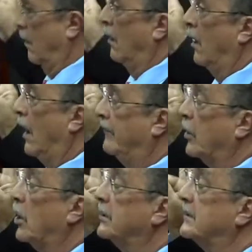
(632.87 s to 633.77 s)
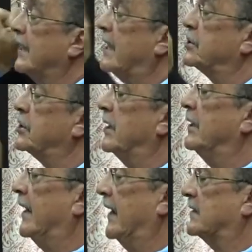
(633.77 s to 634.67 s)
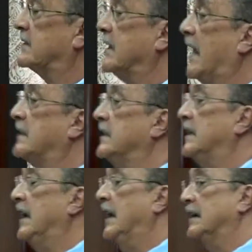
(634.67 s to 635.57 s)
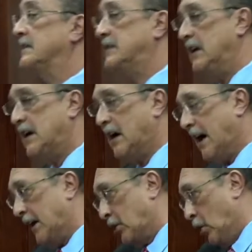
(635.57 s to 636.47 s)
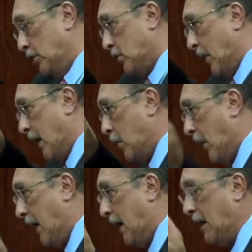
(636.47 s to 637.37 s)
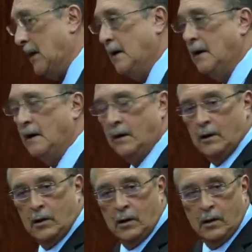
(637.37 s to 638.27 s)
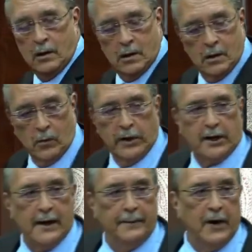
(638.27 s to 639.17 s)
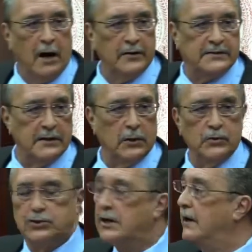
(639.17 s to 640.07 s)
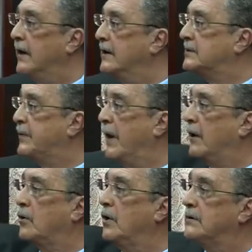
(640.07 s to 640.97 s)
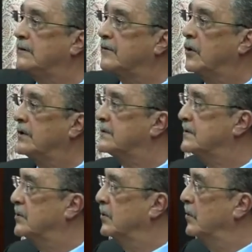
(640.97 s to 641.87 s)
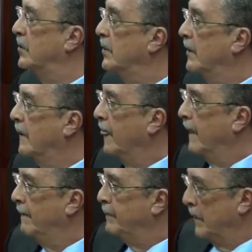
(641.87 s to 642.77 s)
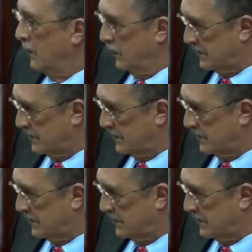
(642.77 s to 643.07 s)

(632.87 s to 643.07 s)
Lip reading: of the contagion that had started in Antigua, had gone to Anguilla, would have come down to St. Lucia and then spread across, of course, to St.